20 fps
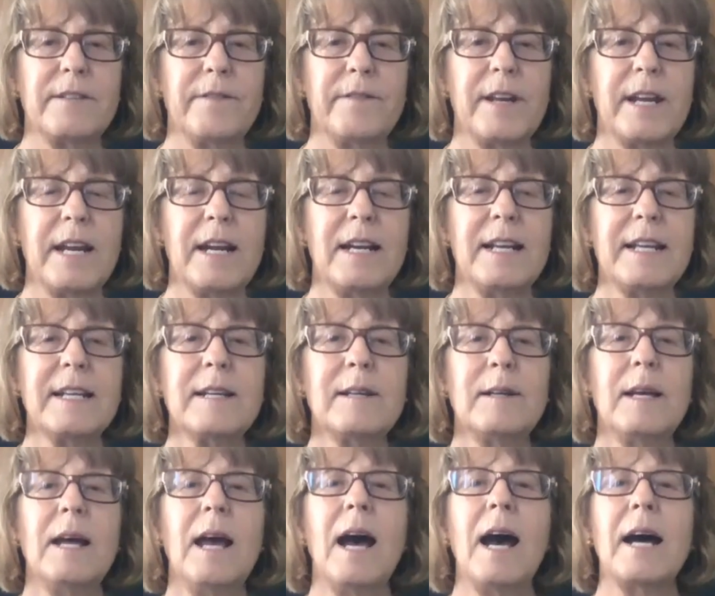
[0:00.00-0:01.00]
healing,
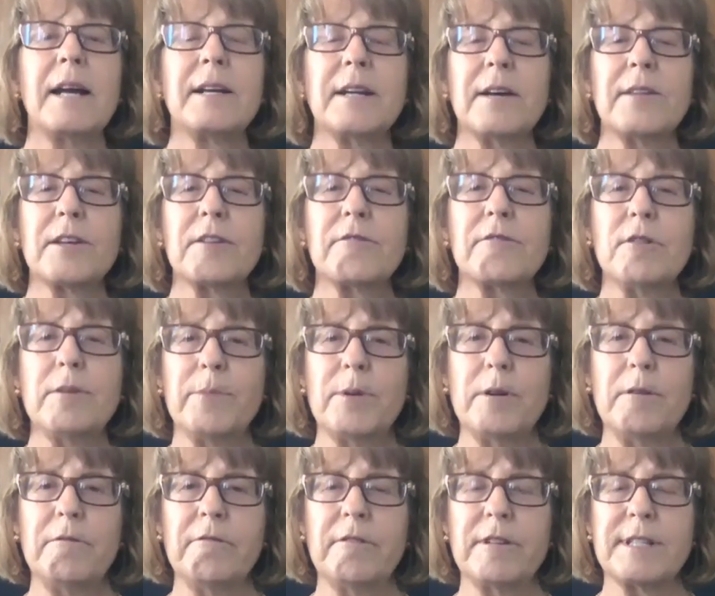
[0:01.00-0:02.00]
another group
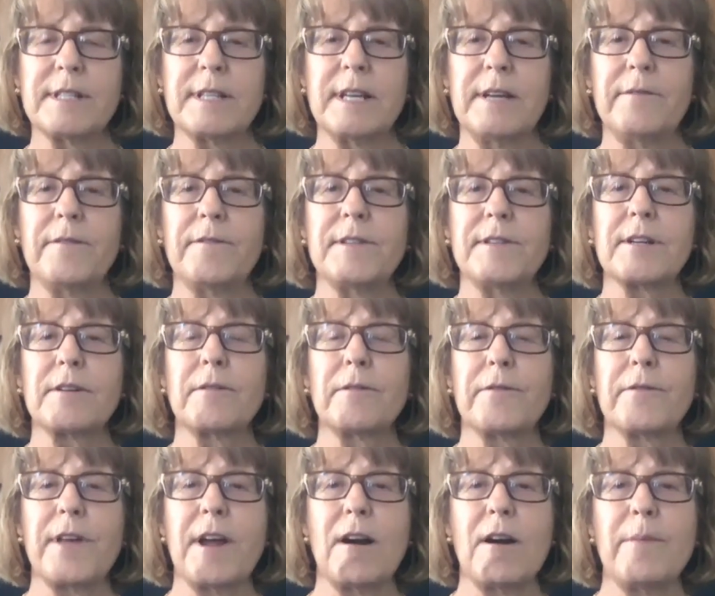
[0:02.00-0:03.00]
who received physical
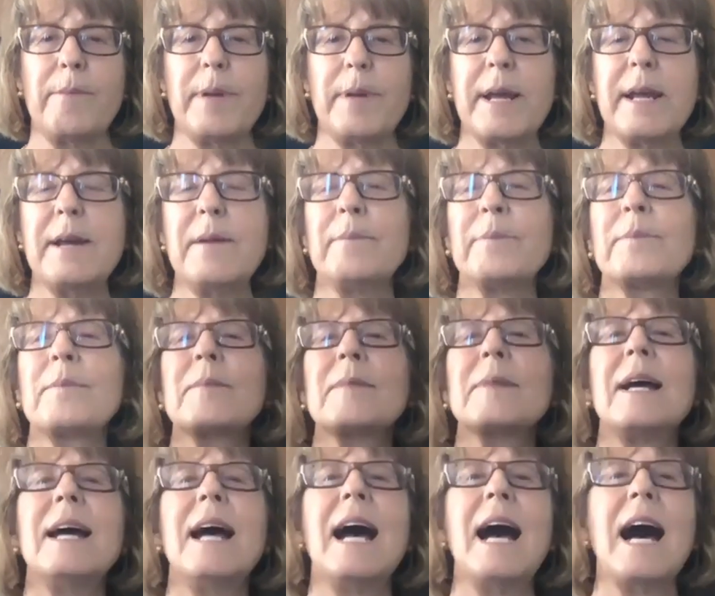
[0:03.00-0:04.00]
therapy,
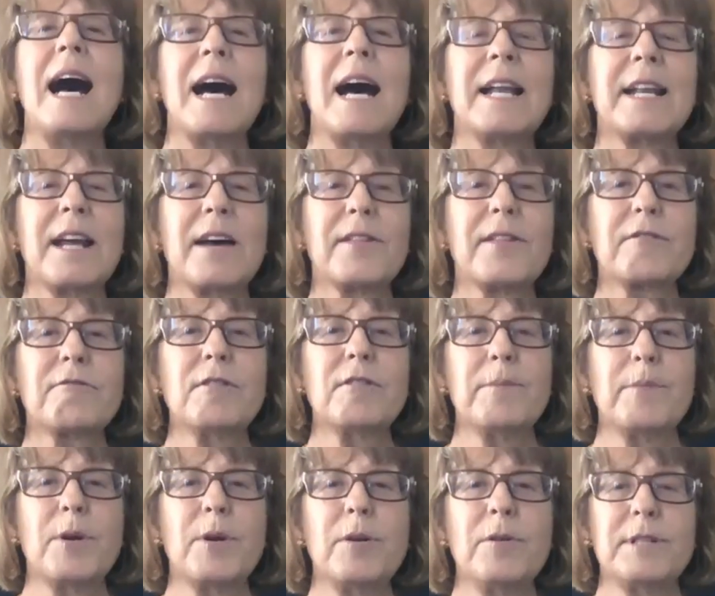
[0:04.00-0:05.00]
another
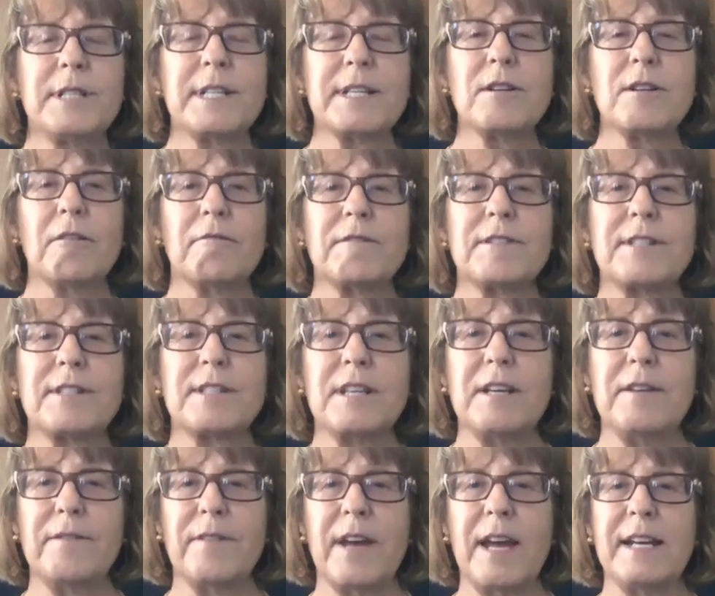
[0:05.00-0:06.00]
group who did not
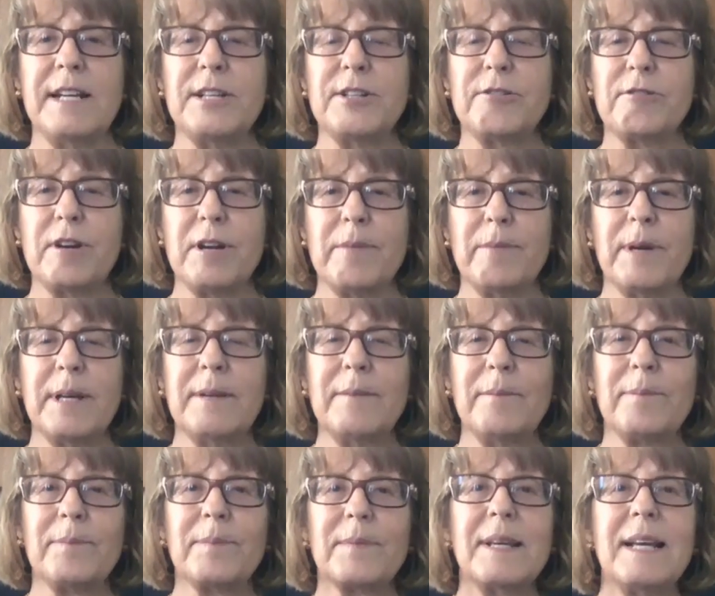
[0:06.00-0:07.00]
receive any treatment,
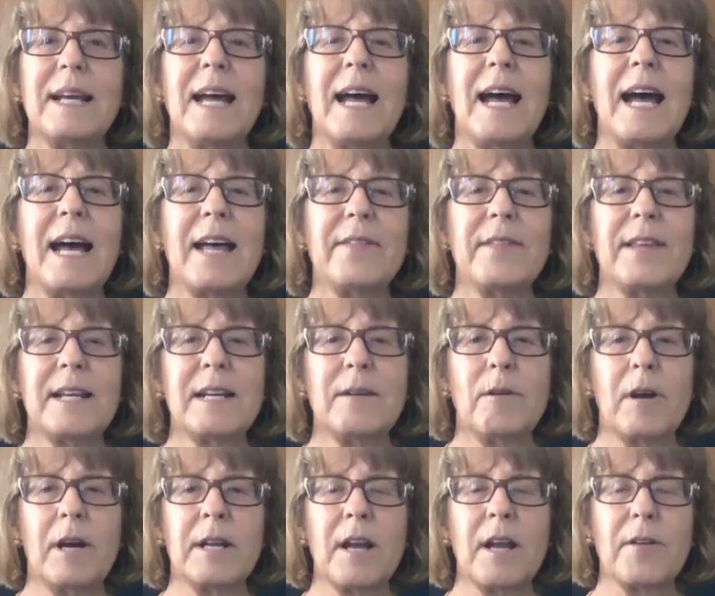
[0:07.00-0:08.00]
and
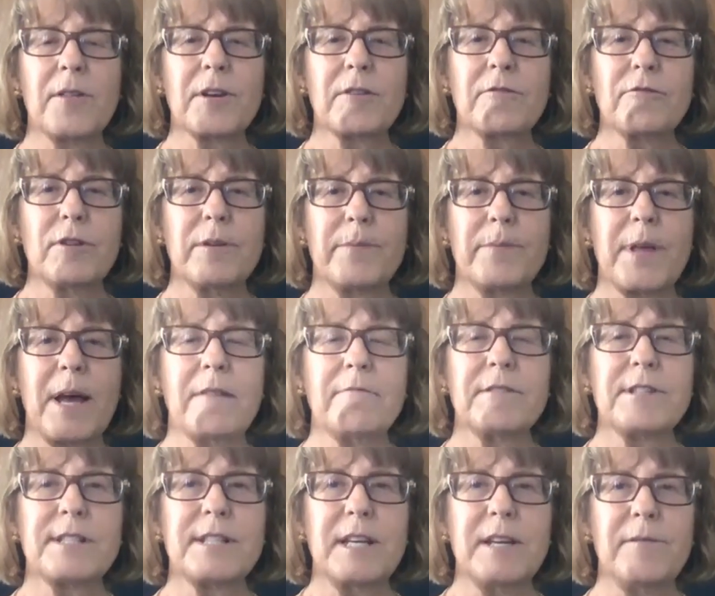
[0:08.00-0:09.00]
then another group that
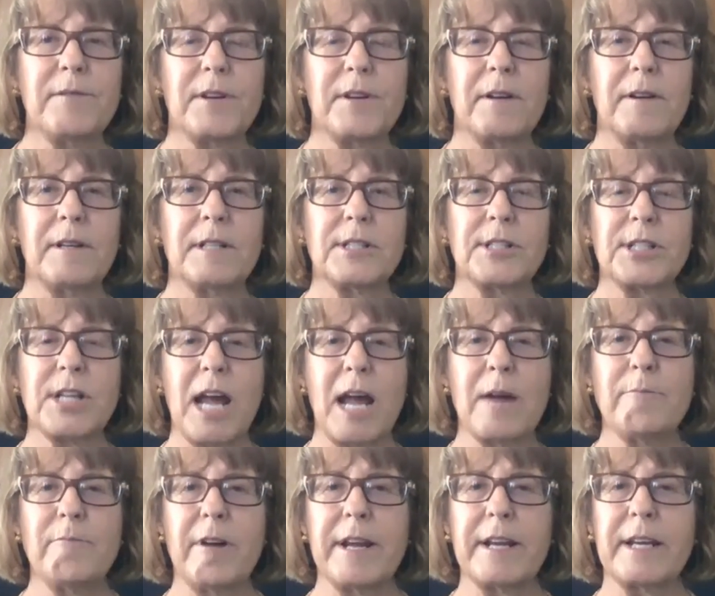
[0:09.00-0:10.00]
received
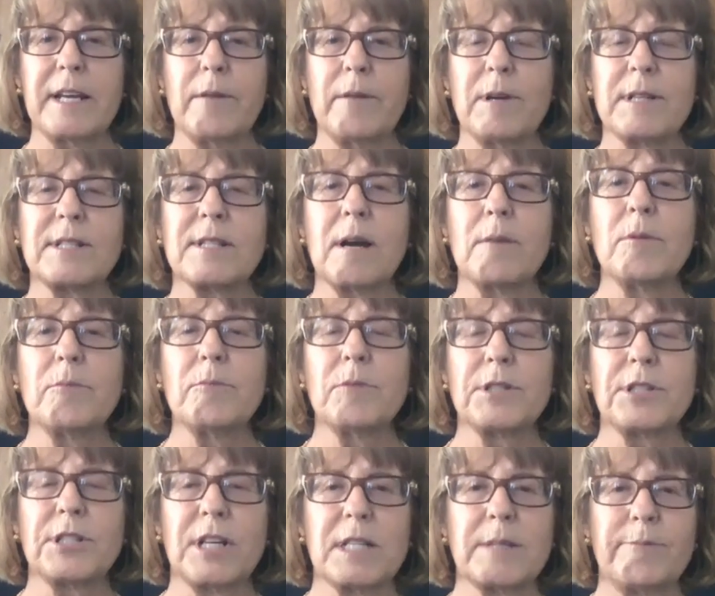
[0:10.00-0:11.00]
sham Reiki, where someone
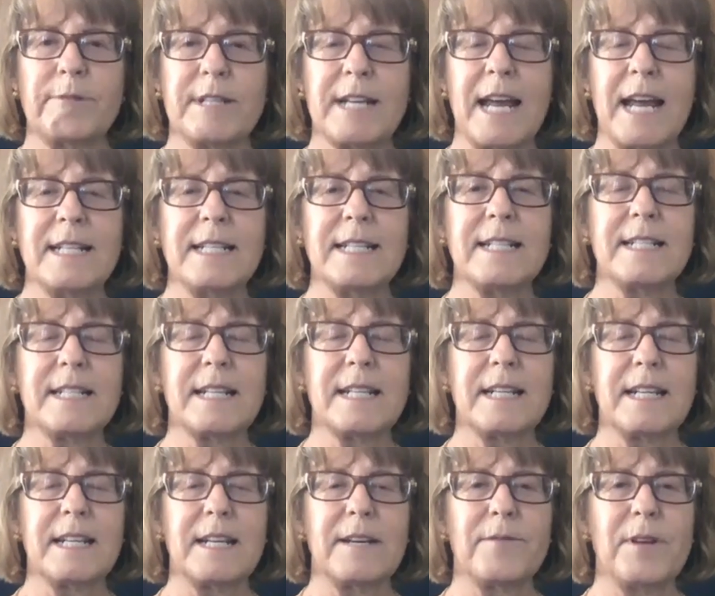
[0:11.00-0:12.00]
was just pretending to
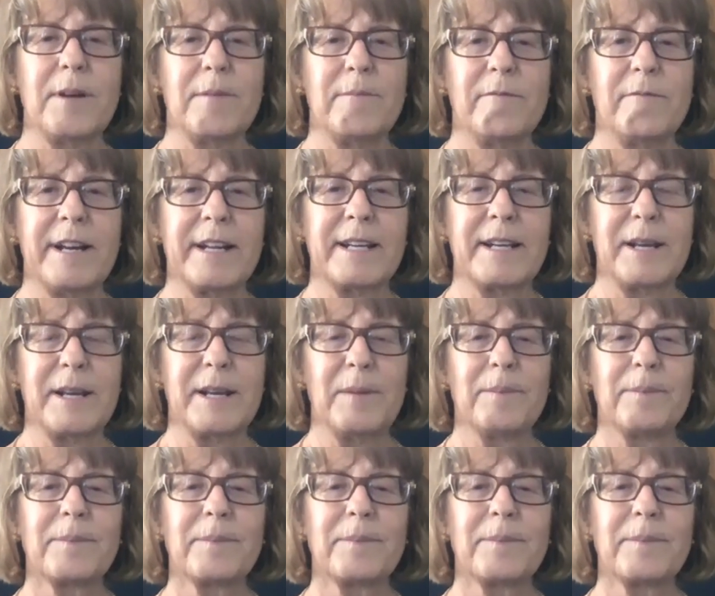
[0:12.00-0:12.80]
give them Reiki.